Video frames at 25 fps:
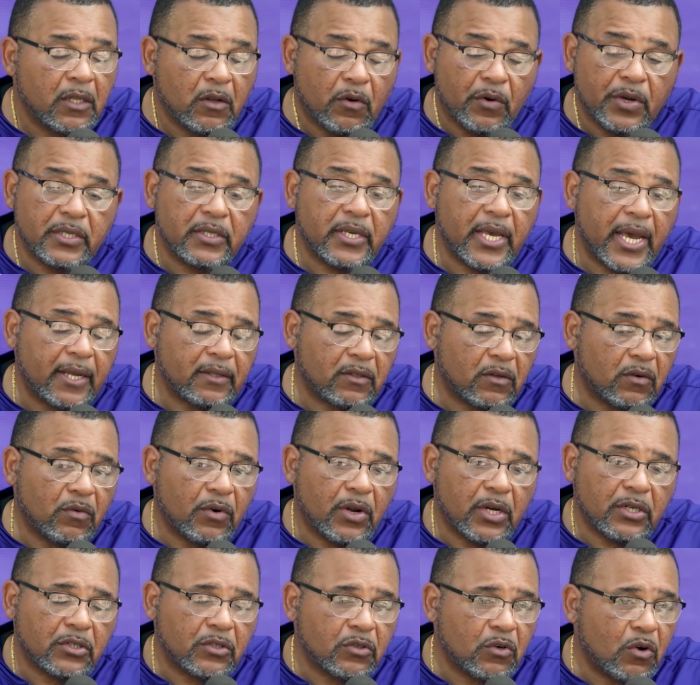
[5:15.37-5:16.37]
You know, he's had to
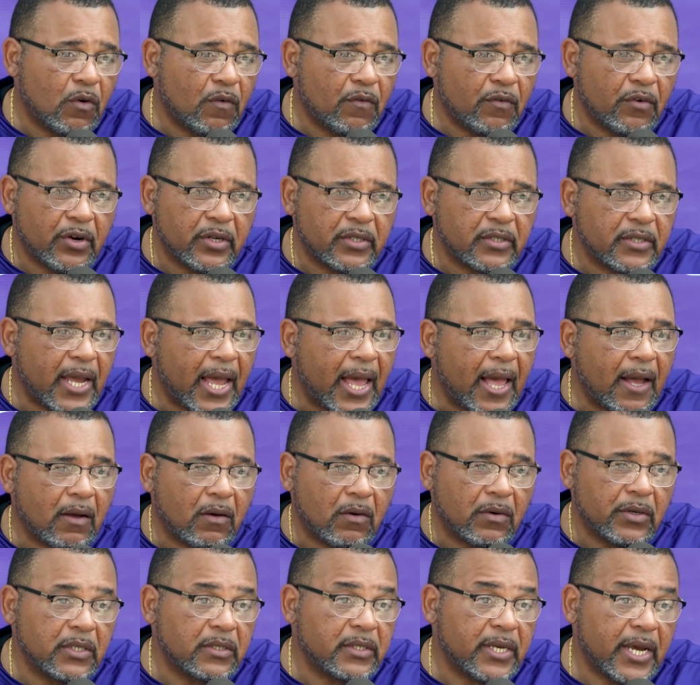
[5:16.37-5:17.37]
rush over a
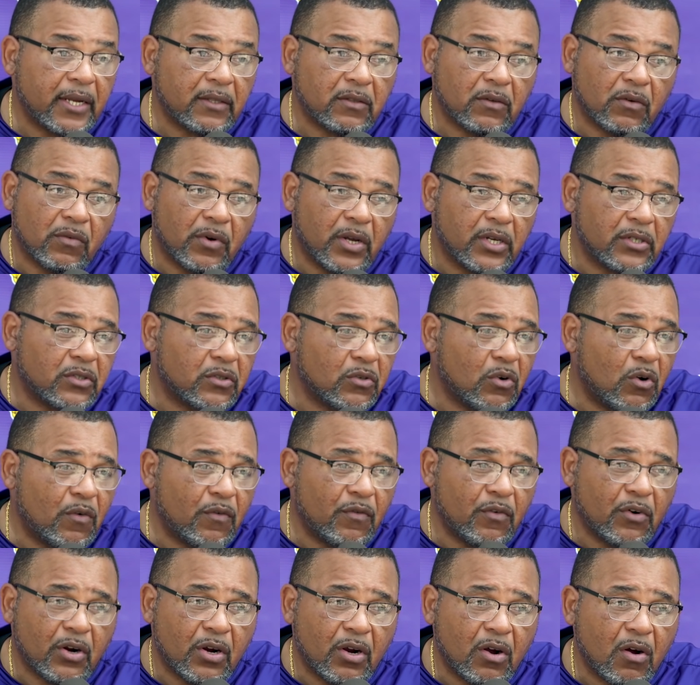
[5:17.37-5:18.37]
tackle. He's had to rush
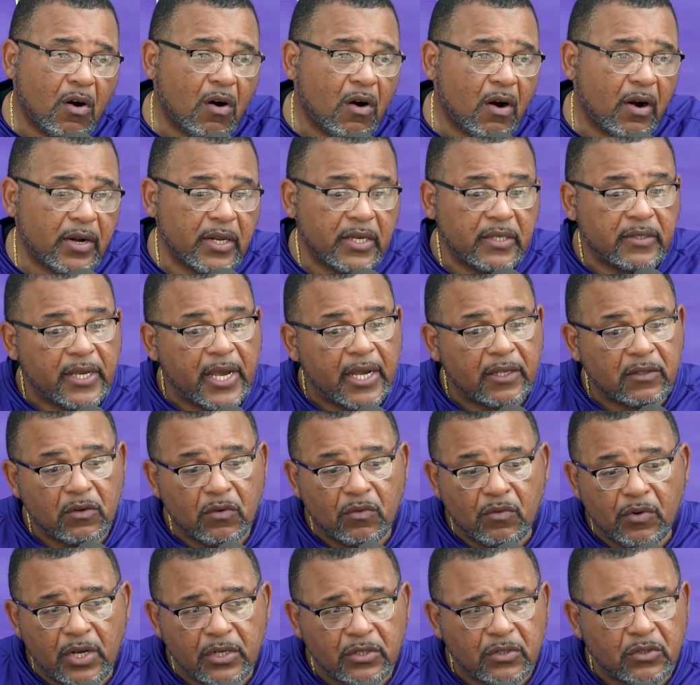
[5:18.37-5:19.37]
over a guard. He's had
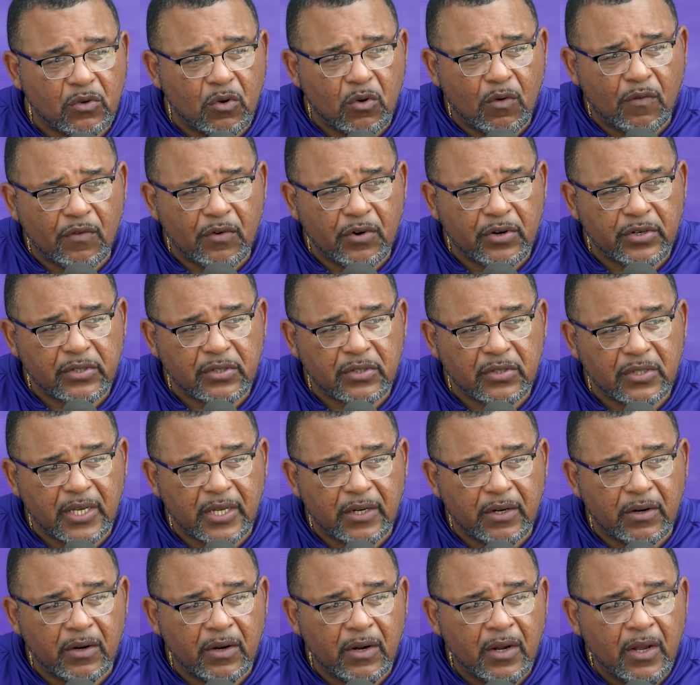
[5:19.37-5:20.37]
to rush over a
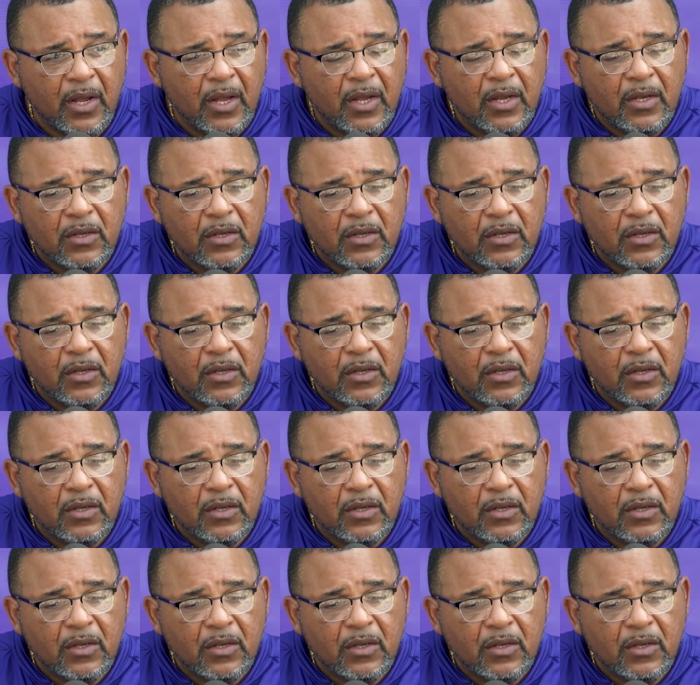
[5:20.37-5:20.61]
center.